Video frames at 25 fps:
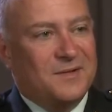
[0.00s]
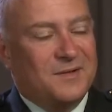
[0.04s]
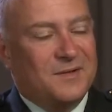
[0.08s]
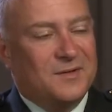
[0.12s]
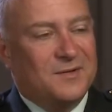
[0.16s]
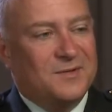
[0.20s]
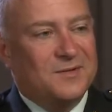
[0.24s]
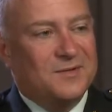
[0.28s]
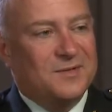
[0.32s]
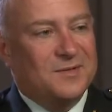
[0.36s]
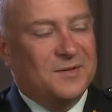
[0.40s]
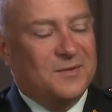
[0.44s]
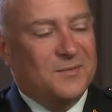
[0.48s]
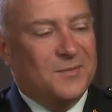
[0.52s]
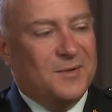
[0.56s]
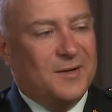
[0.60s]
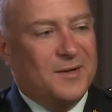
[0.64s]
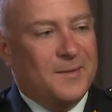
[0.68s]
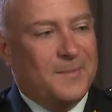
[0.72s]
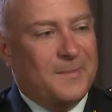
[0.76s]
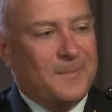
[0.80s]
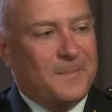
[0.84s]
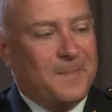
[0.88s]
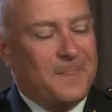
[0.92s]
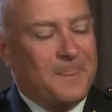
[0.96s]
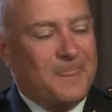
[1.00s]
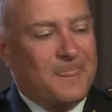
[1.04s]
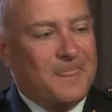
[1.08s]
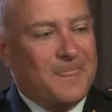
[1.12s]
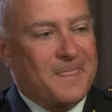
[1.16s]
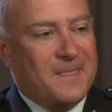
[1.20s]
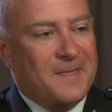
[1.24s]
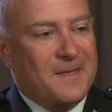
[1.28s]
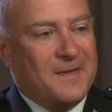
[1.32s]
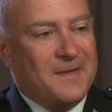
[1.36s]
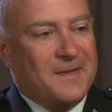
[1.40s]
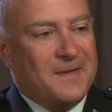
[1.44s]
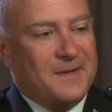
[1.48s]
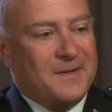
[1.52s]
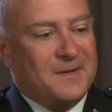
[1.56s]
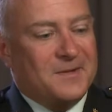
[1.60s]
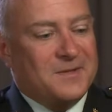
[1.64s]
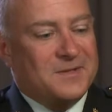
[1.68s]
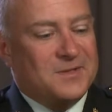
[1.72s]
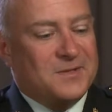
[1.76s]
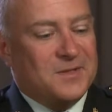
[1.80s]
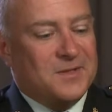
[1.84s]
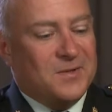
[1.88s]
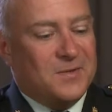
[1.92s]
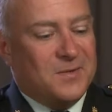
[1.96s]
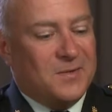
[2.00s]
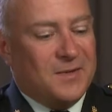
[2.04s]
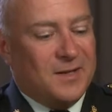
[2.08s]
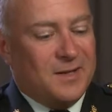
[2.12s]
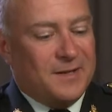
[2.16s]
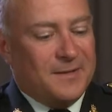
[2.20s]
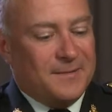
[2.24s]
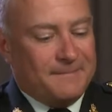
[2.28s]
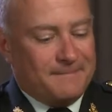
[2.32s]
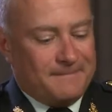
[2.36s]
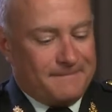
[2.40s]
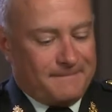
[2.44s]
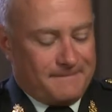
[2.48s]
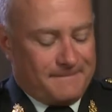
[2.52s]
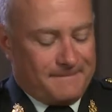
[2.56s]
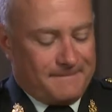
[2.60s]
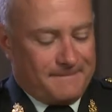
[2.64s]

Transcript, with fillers: interesting way. So.